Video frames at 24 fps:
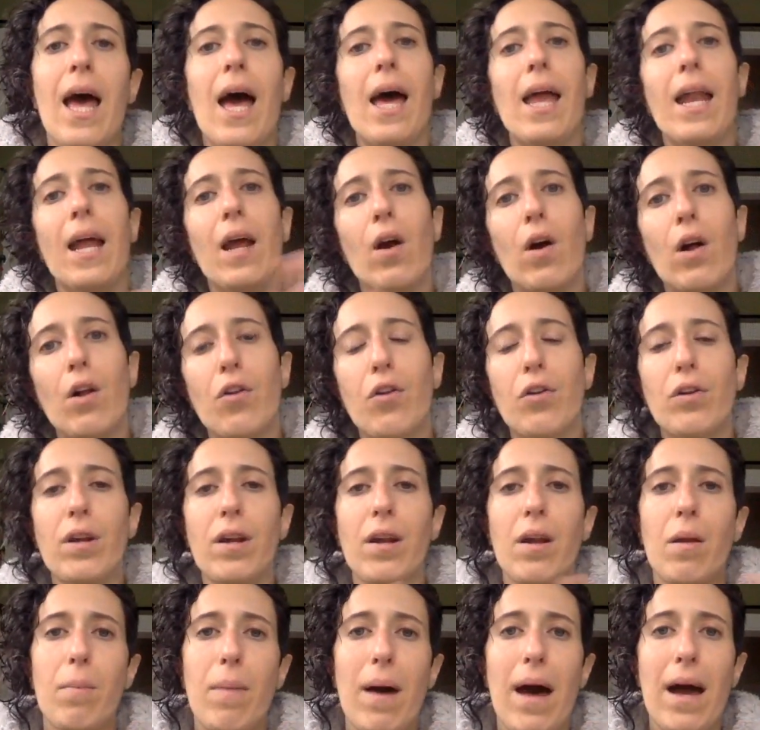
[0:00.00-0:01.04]
And I
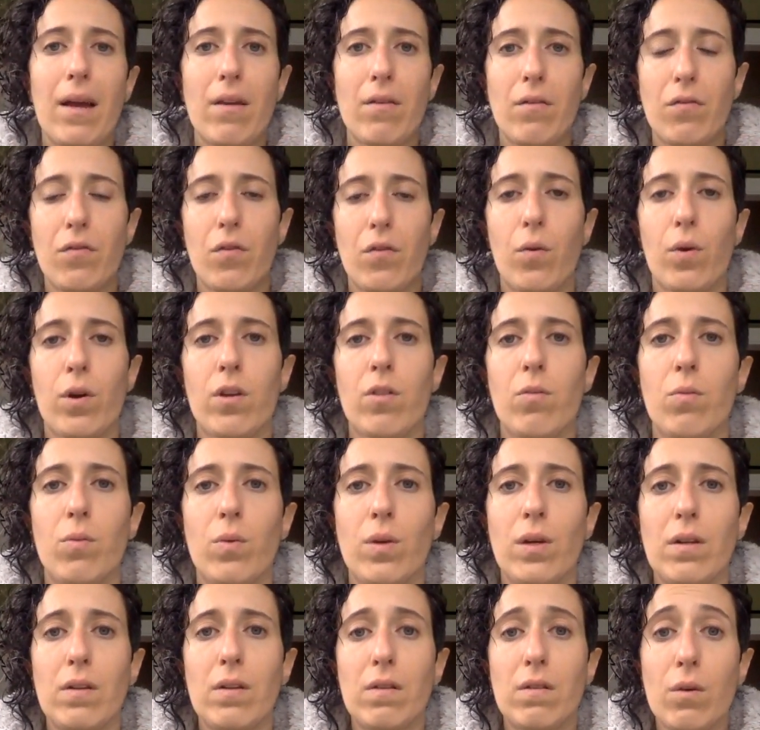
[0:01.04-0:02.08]
alternated back and forth
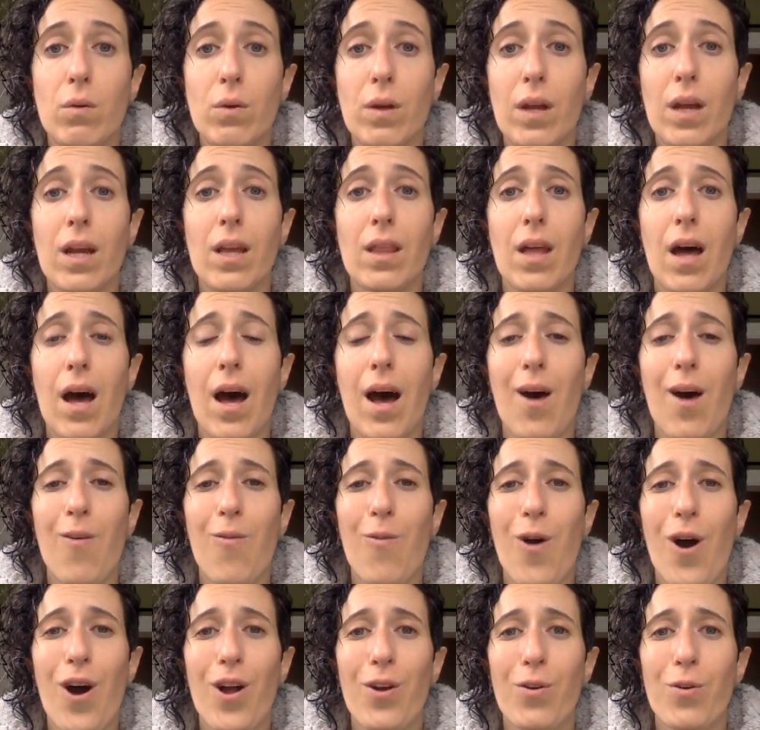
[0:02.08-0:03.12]
between soaking in the hot
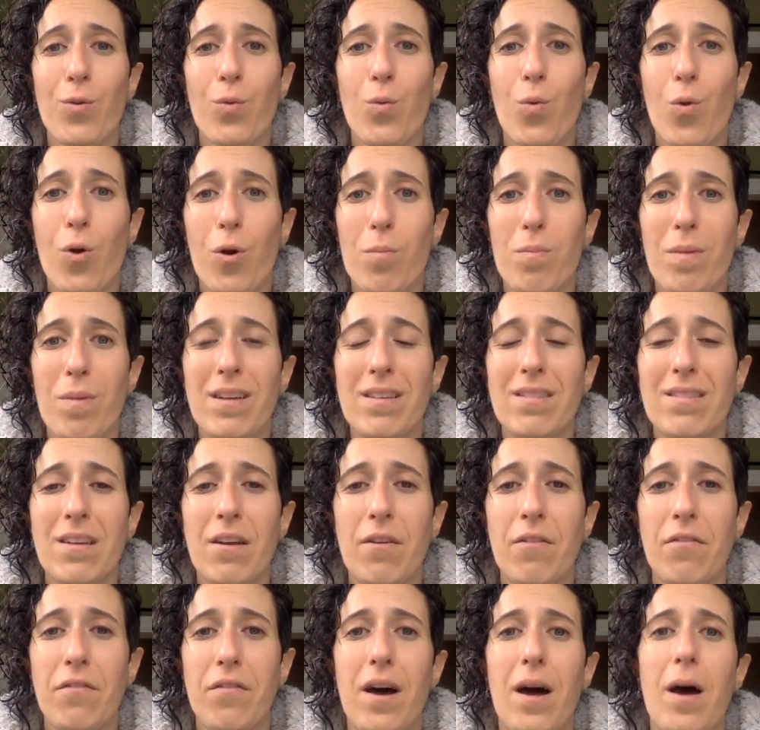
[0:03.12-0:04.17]
water to warm
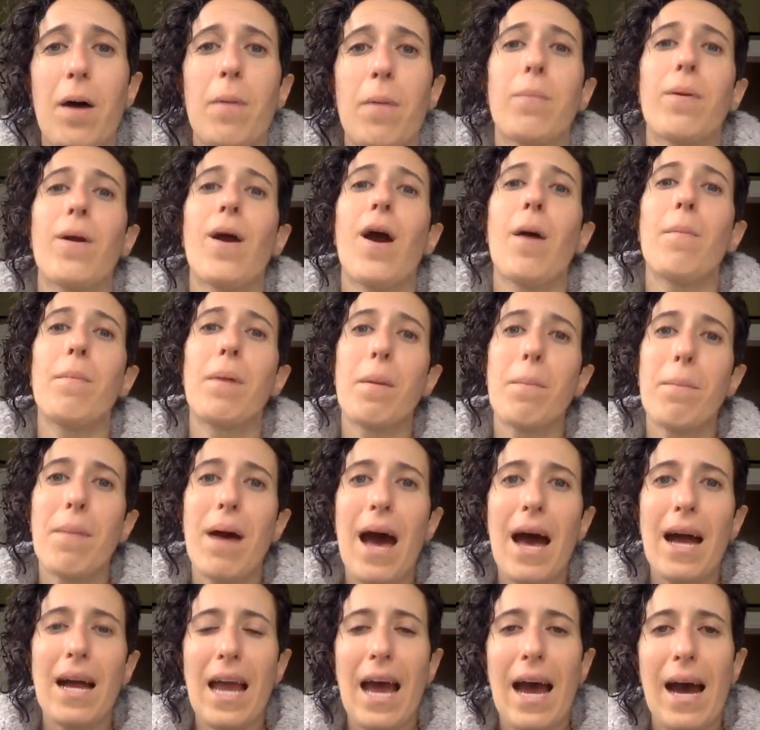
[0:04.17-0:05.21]
myself up, coming
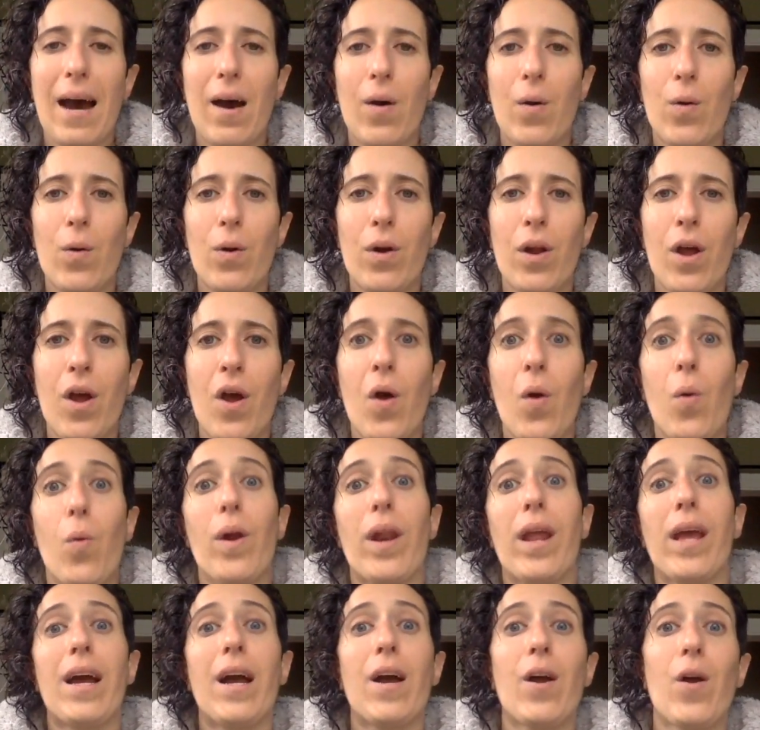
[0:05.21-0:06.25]
back out
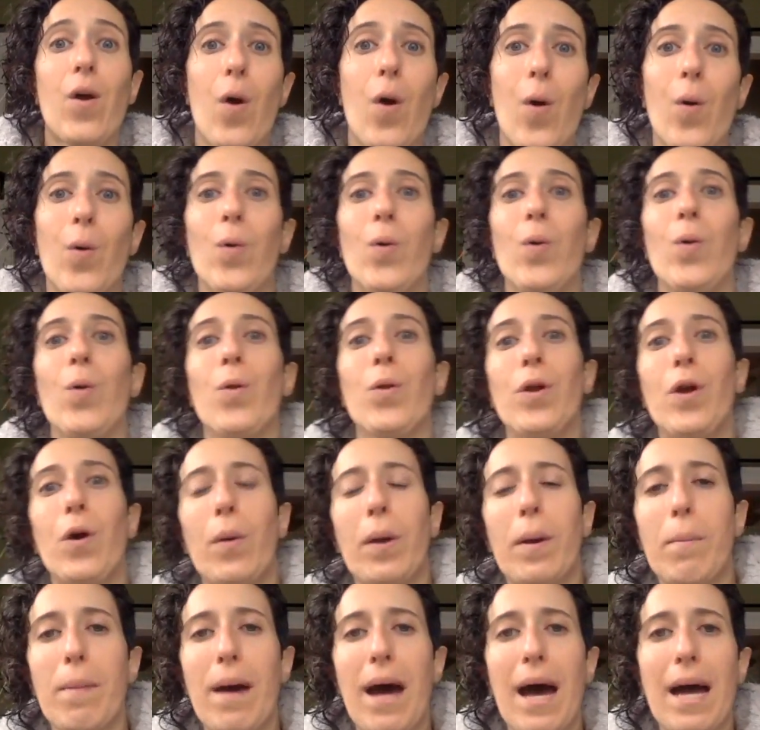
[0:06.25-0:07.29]
when I got cold,
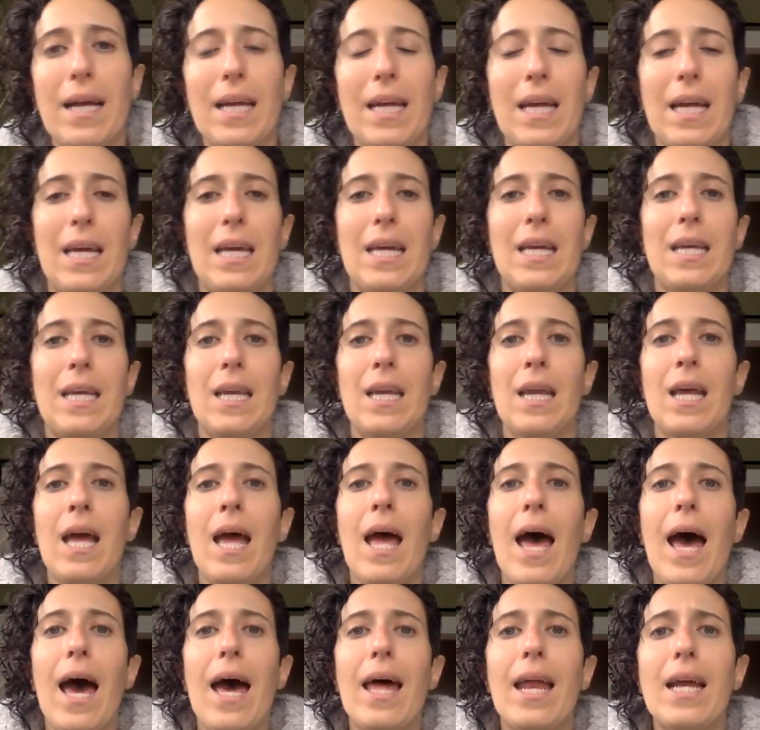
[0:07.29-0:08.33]
going back in.
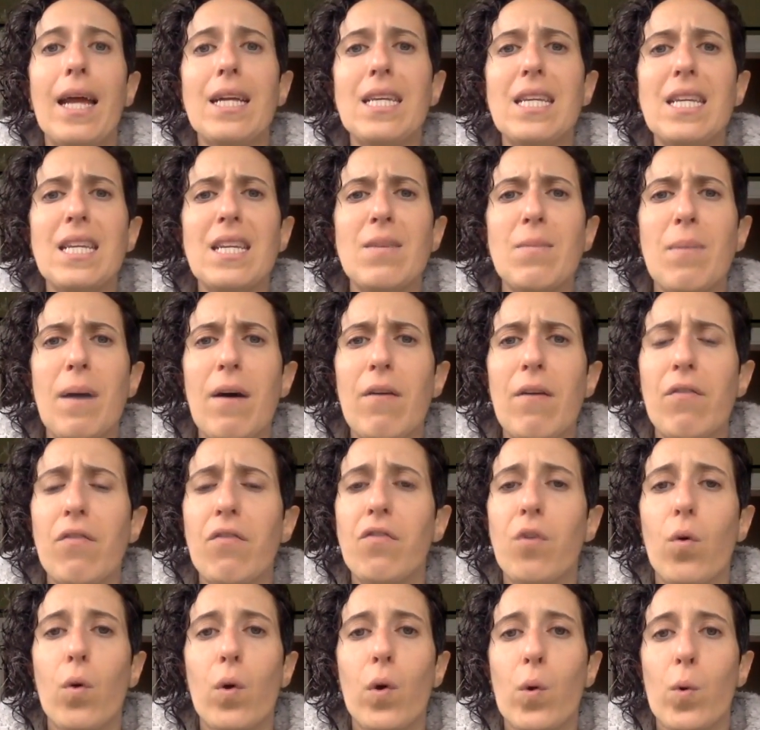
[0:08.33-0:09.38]
And I did about
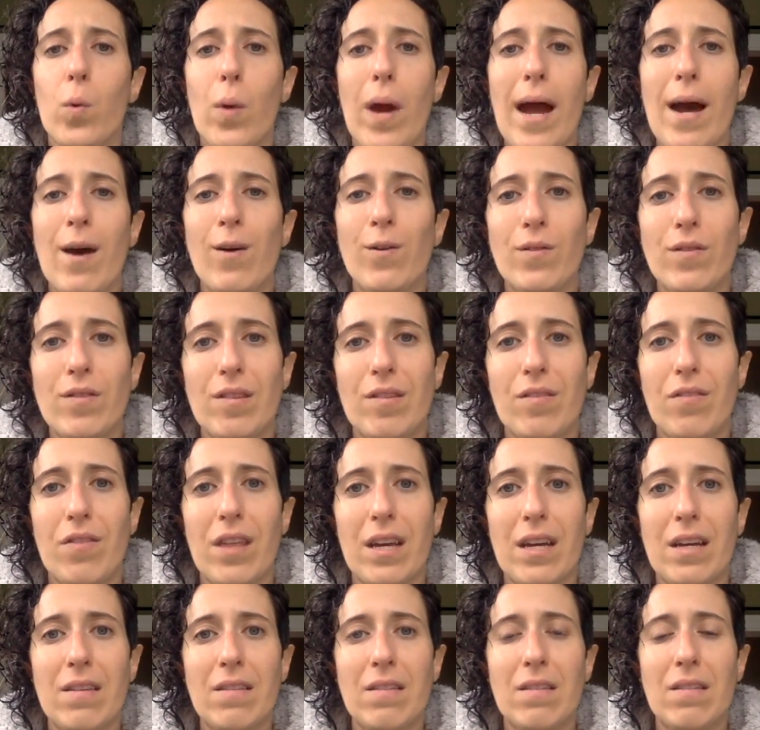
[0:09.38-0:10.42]
4 rounds of
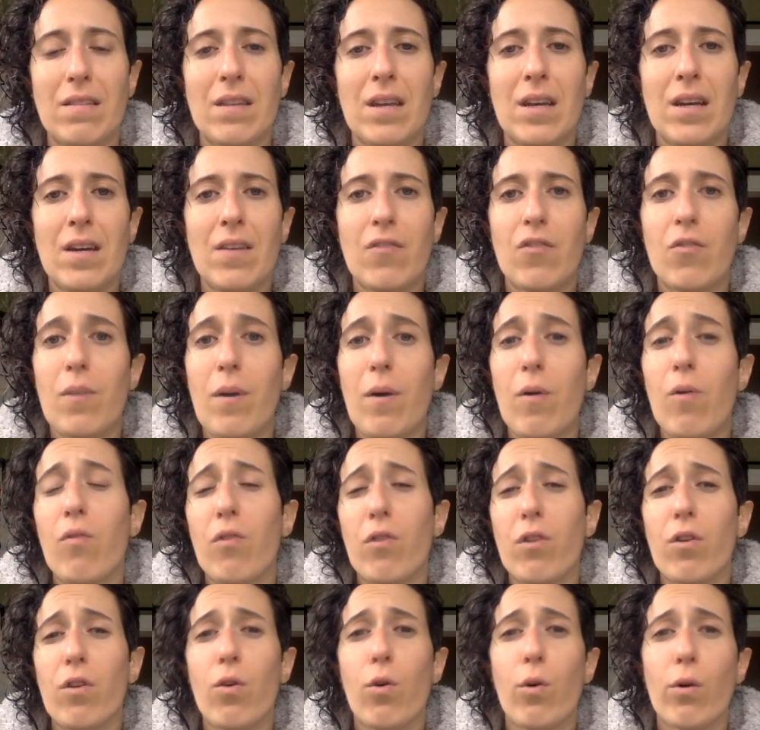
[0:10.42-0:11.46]
this for
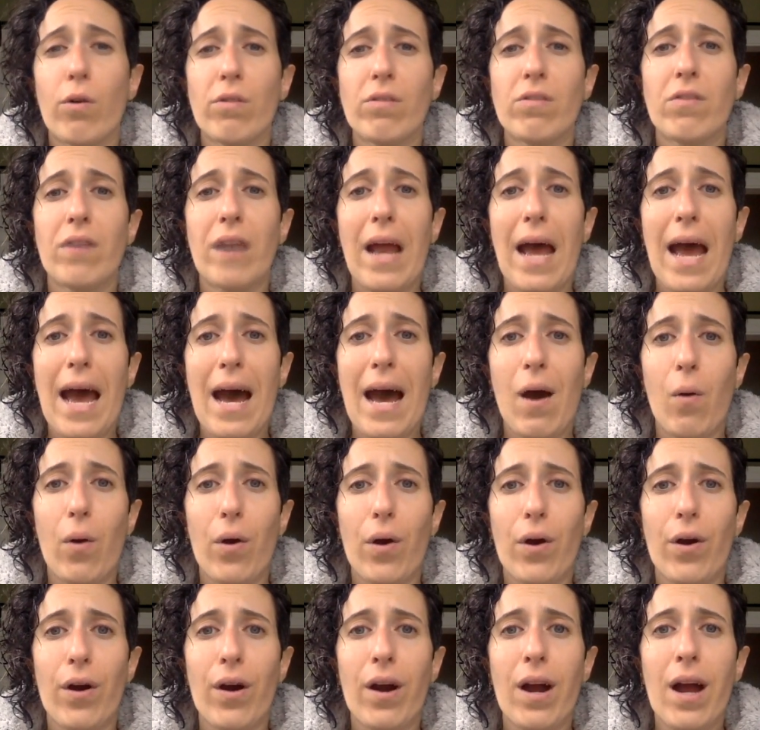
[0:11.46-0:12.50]
over the course of an
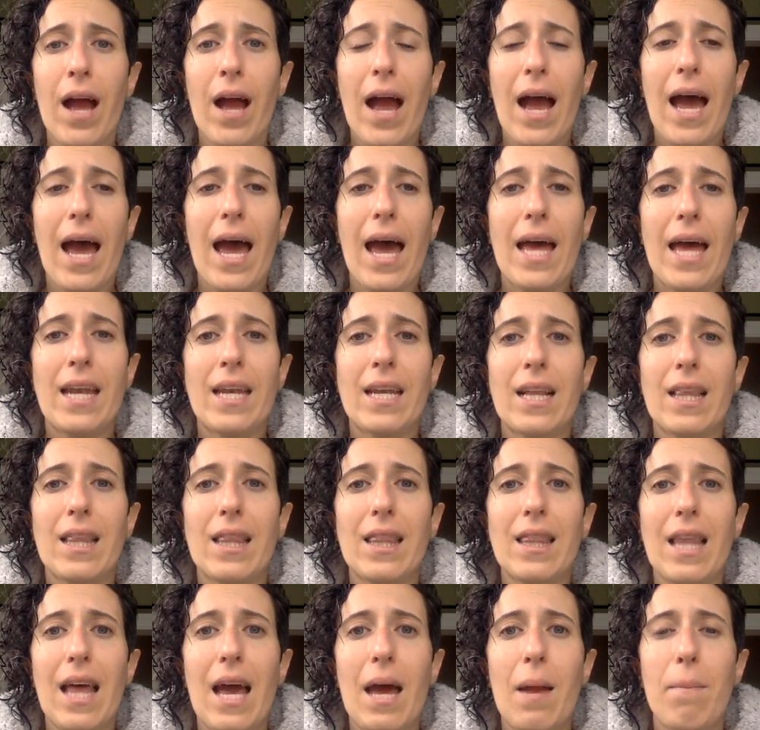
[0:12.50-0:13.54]
hour and
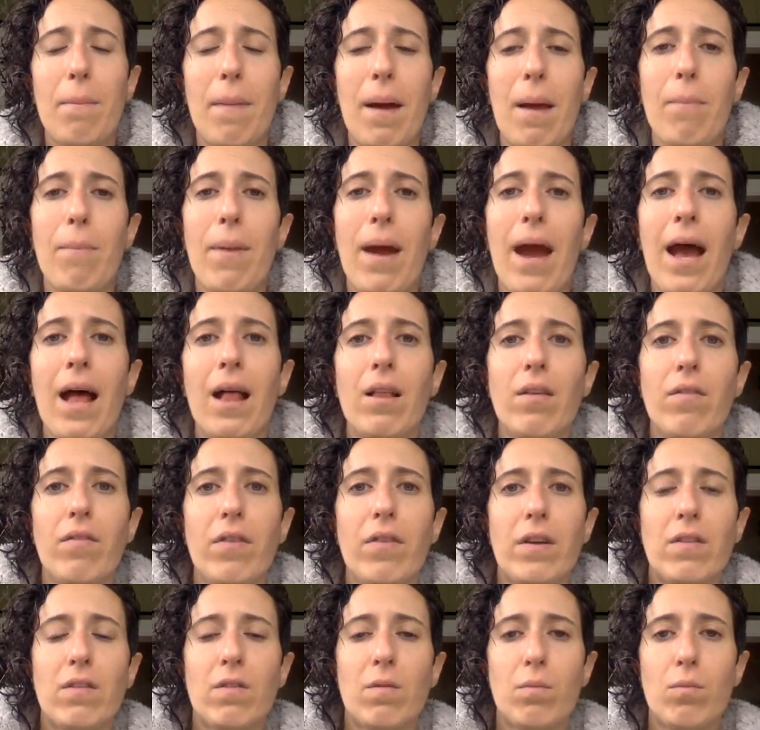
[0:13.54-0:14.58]
let my
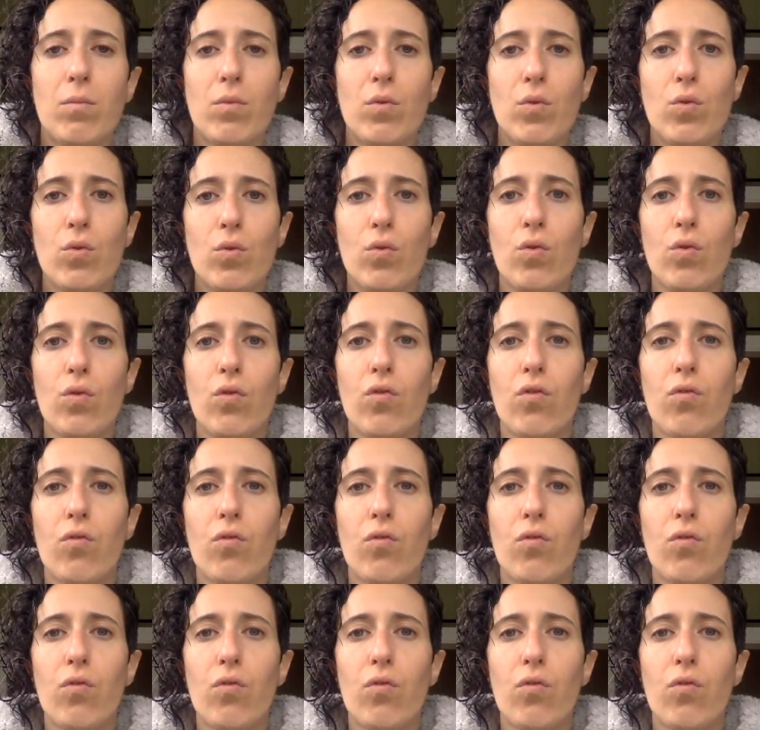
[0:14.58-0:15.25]
pelvis move,